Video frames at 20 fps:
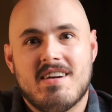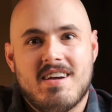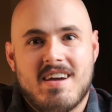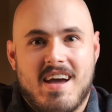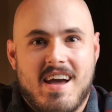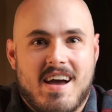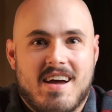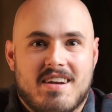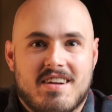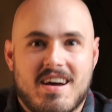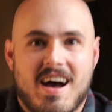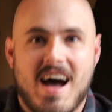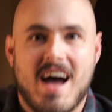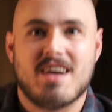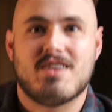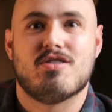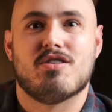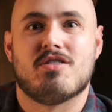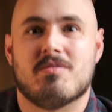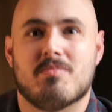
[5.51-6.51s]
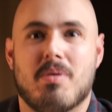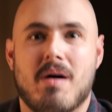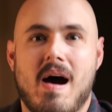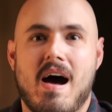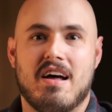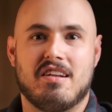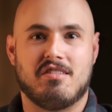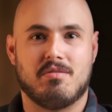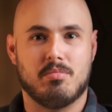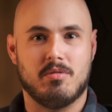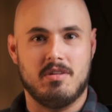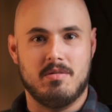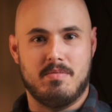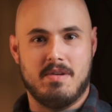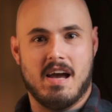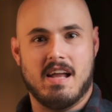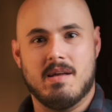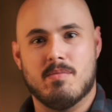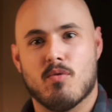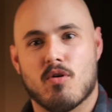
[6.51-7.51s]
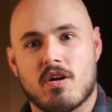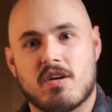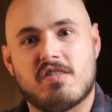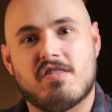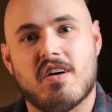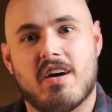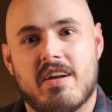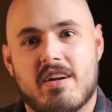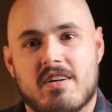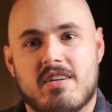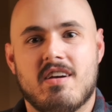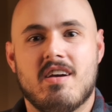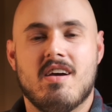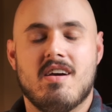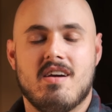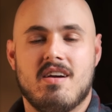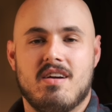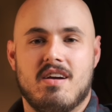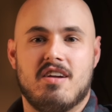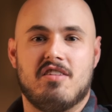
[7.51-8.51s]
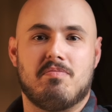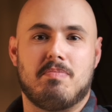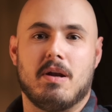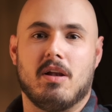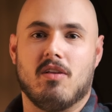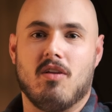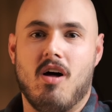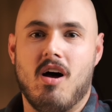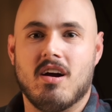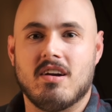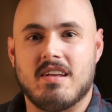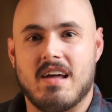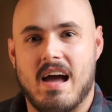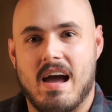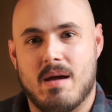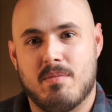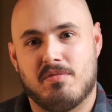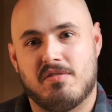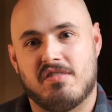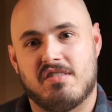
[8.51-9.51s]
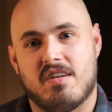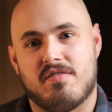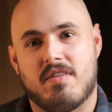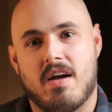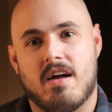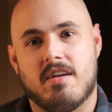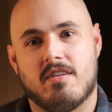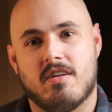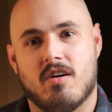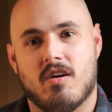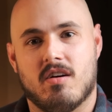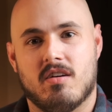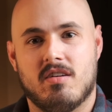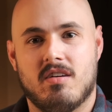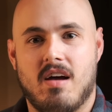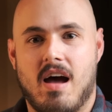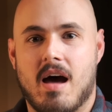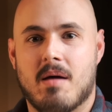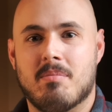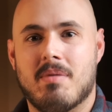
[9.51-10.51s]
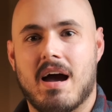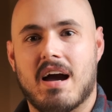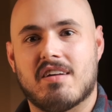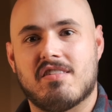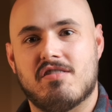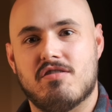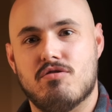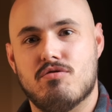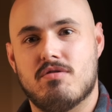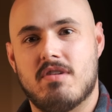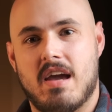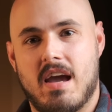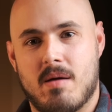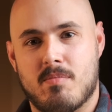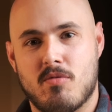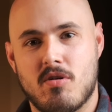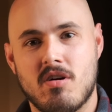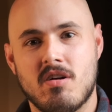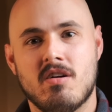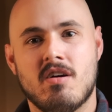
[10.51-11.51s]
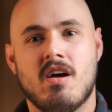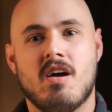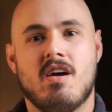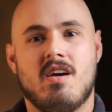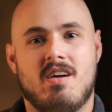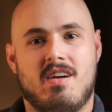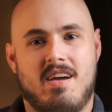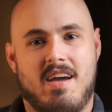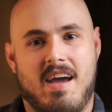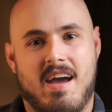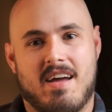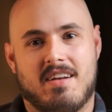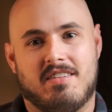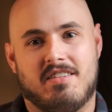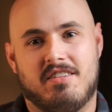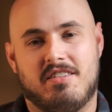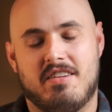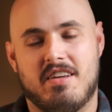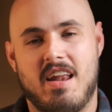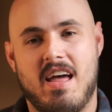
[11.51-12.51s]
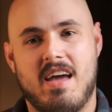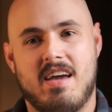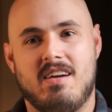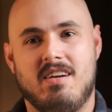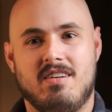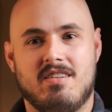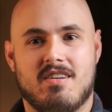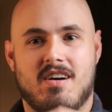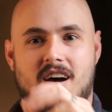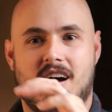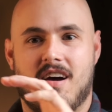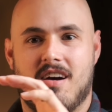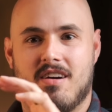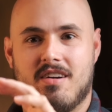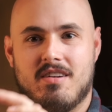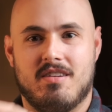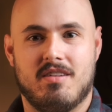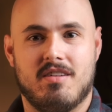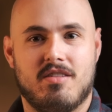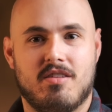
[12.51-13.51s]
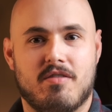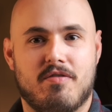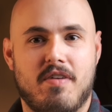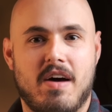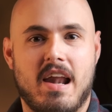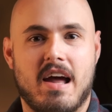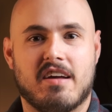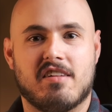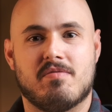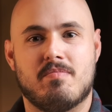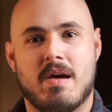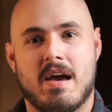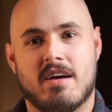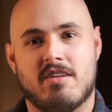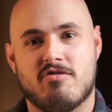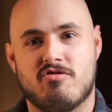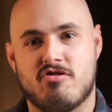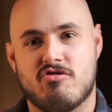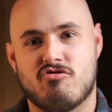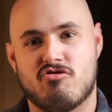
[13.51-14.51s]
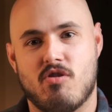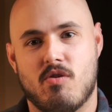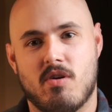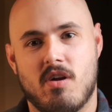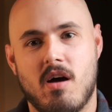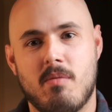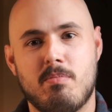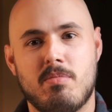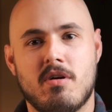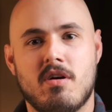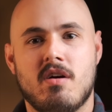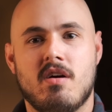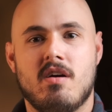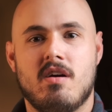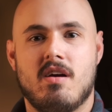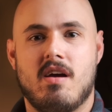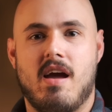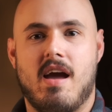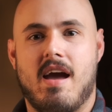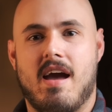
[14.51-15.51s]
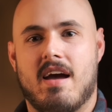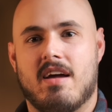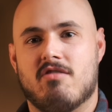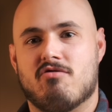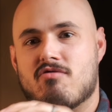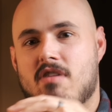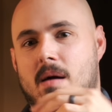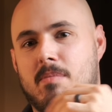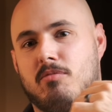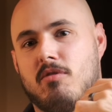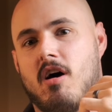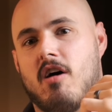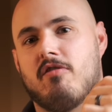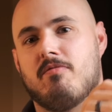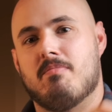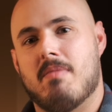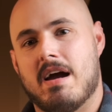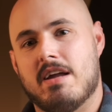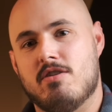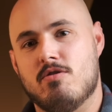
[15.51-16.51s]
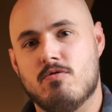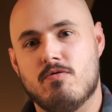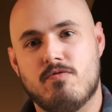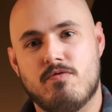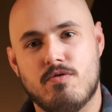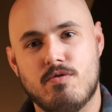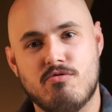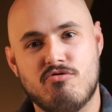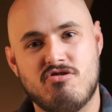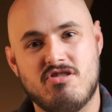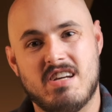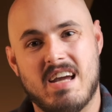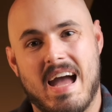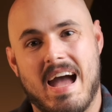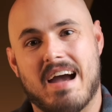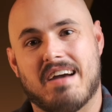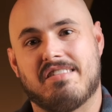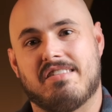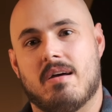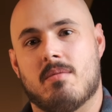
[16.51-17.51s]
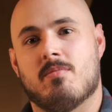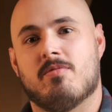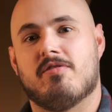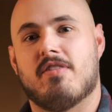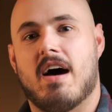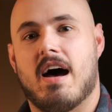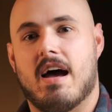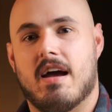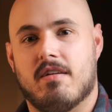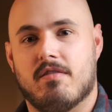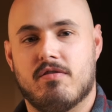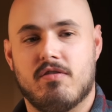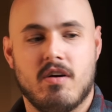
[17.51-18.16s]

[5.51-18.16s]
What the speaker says: and I couldn't possibly be any more excited. It's been a long time since I've gotten to unbox a new camera, and today the FedEx man just showed up and dropped off my new Fuji X-M5.